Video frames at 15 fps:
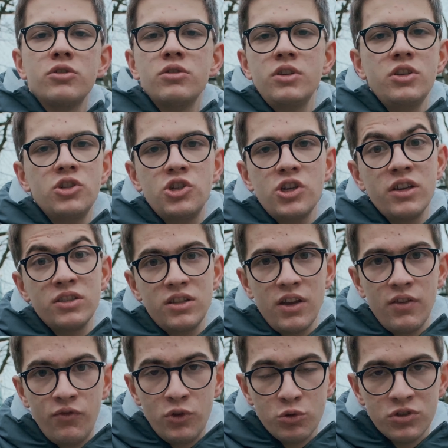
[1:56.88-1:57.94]
in just a
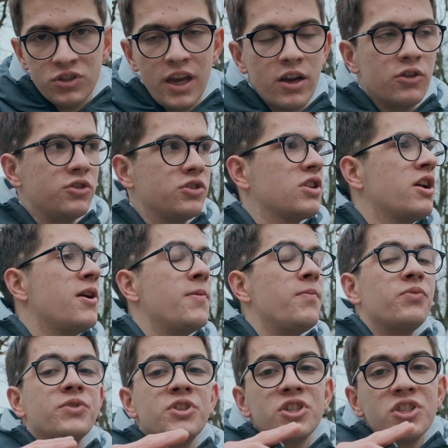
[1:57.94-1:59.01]
few seconds.
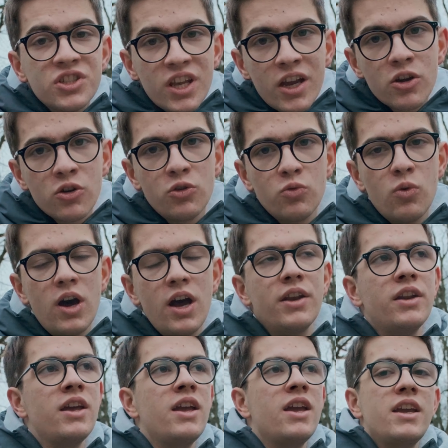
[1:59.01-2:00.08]
The second one
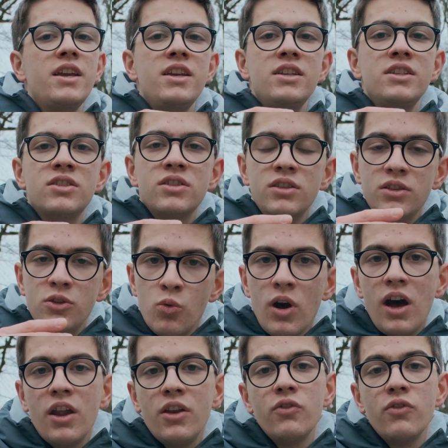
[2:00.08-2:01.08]
is the one